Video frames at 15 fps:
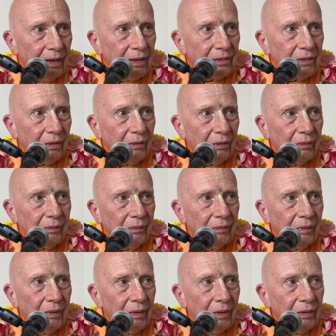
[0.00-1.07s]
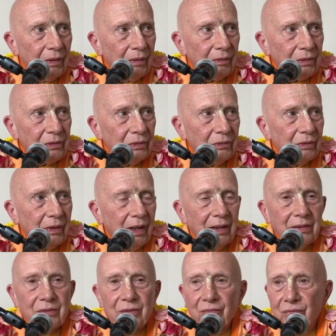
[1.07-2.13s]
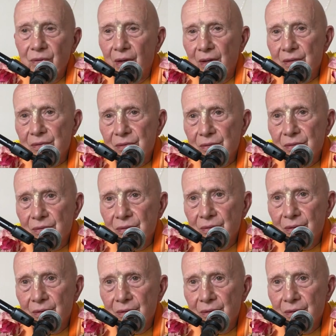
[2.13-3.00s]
So there is two kinds of causes.